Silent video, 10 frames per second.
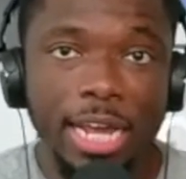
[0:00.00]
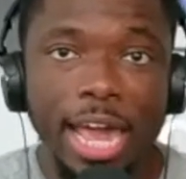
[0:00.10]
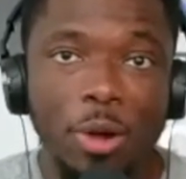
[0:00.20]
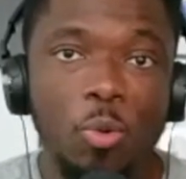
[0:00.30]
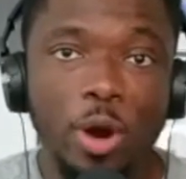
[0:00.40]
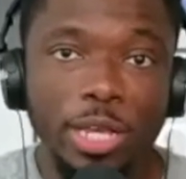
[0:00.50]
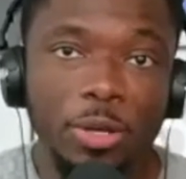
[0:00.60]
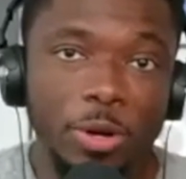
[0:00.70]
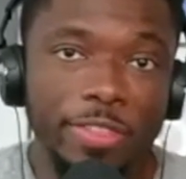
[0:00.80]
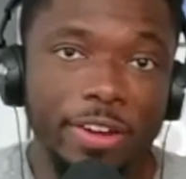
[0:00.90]
and working
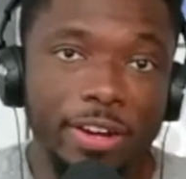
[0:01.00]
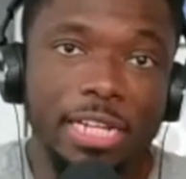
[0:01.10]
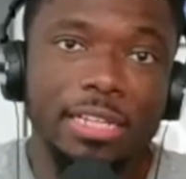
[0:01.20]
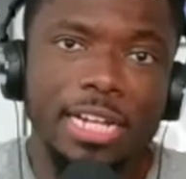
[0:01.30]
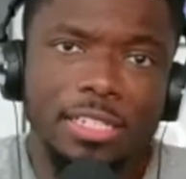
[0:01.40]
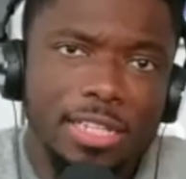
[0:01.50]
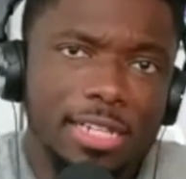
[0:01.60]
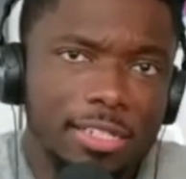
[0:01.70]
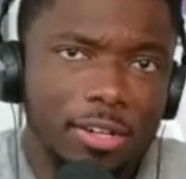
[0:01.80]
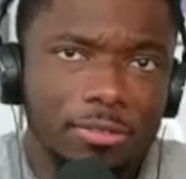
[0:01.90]
with her and that's that's
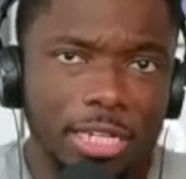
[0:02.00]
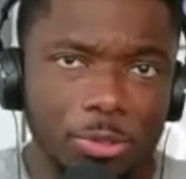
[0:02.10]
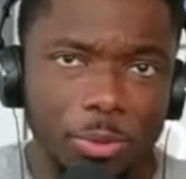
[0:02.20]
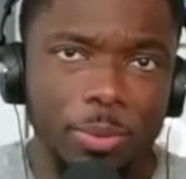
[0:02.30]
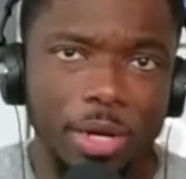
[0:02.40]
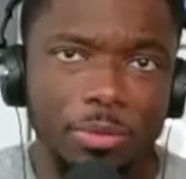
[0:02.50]
you know that's what we want